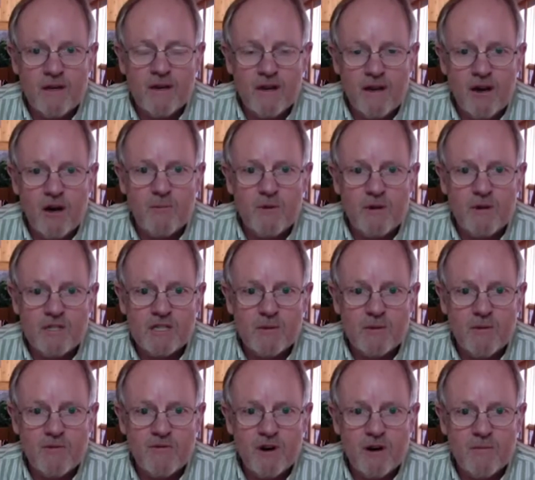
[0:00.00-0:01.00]
helping some
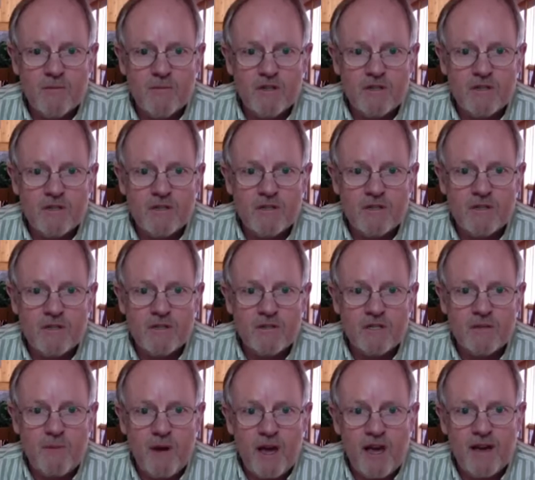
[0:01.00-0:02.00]
of our
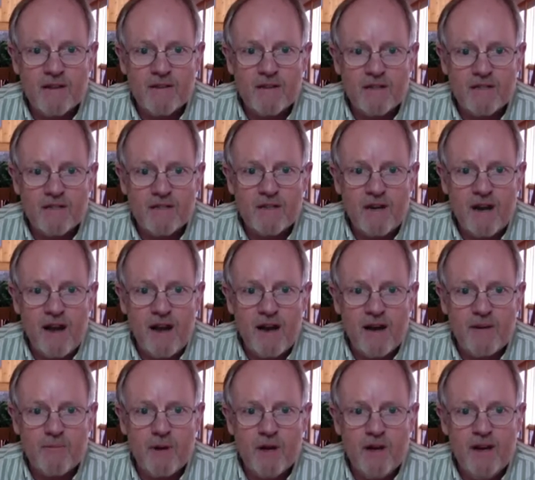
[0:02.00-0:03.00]
businesses span this
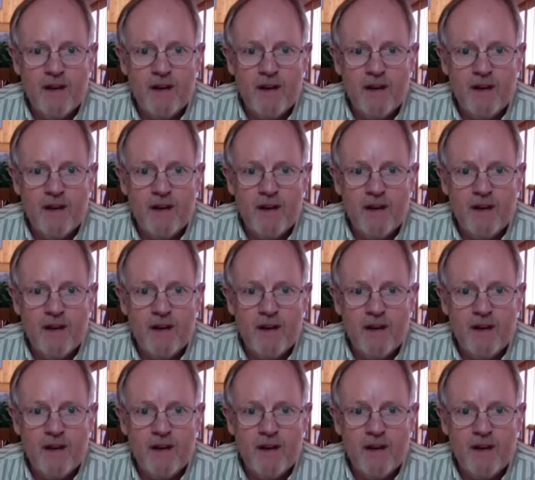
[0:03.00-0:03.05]
gap,